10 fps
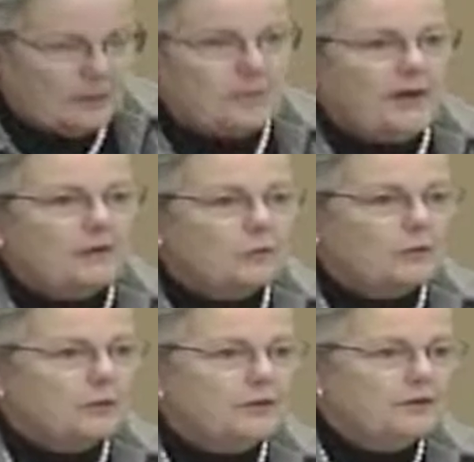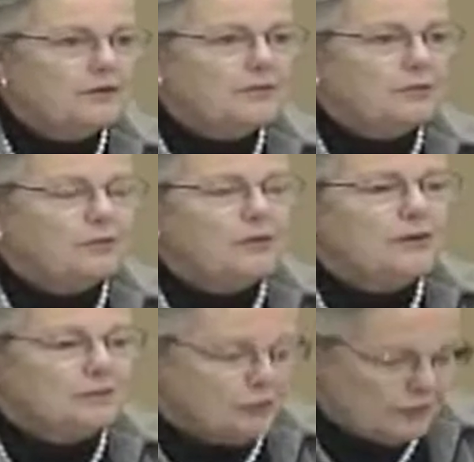panel where we're hearing from law
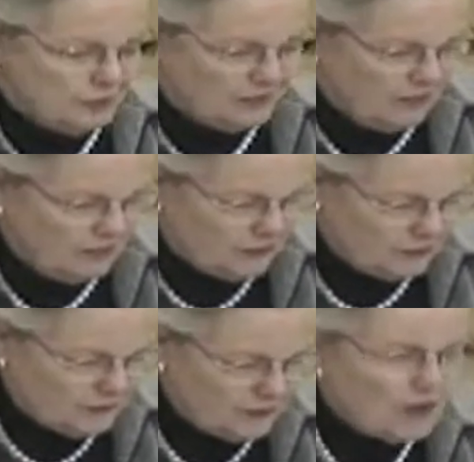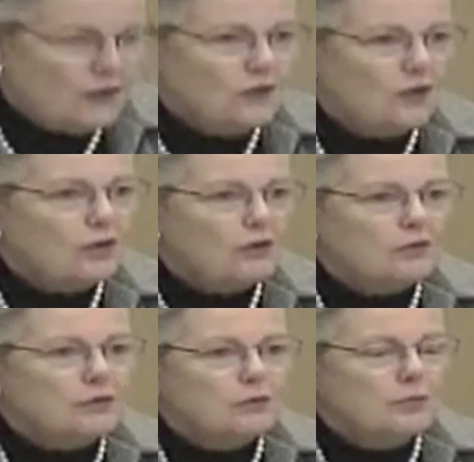enforcement officers, not all of
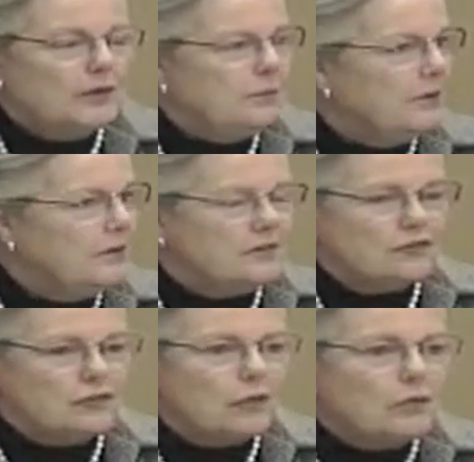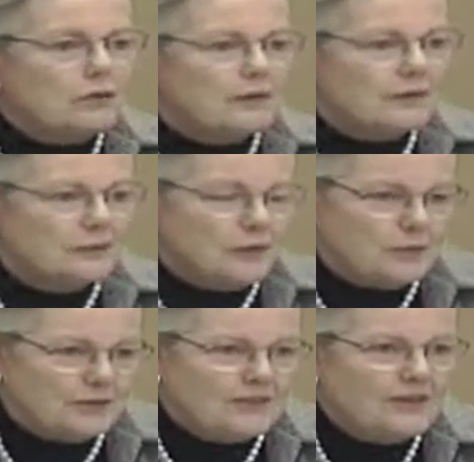whom may be in total
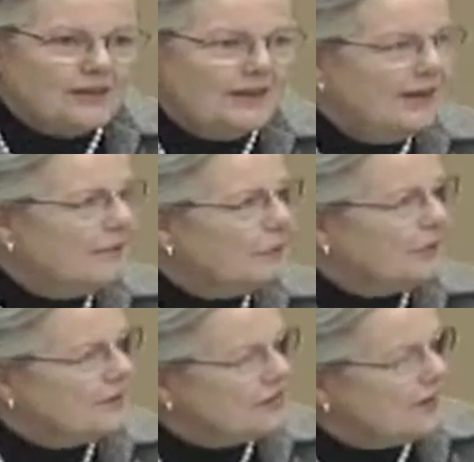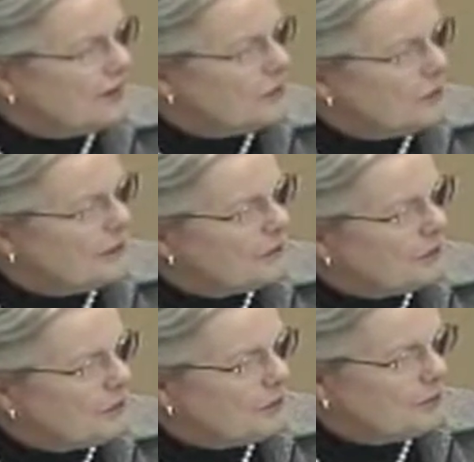agreement with each other, but we
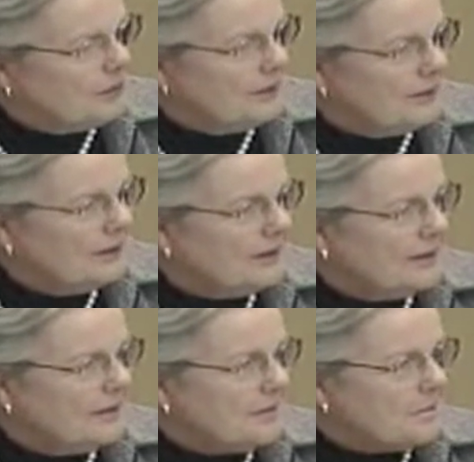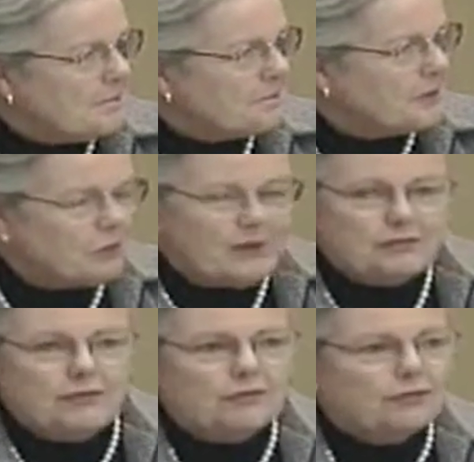will be grateful
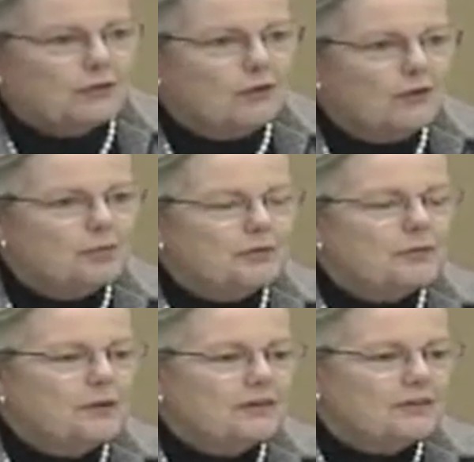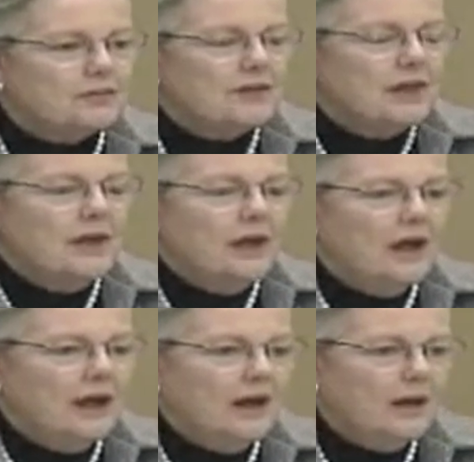for all perspectives.
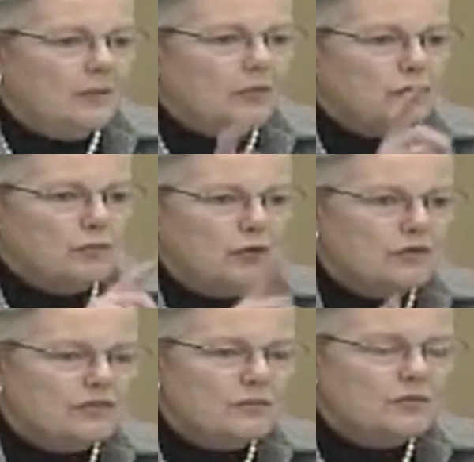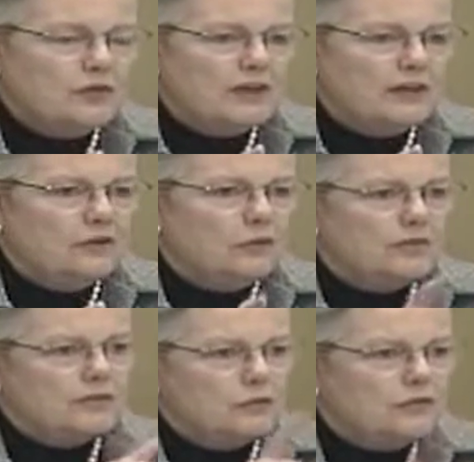Monsieur Morency, Monsieur Gagnon, est-ce que
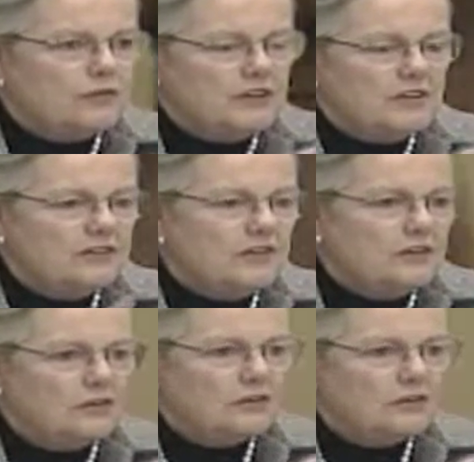vous avez décidé en...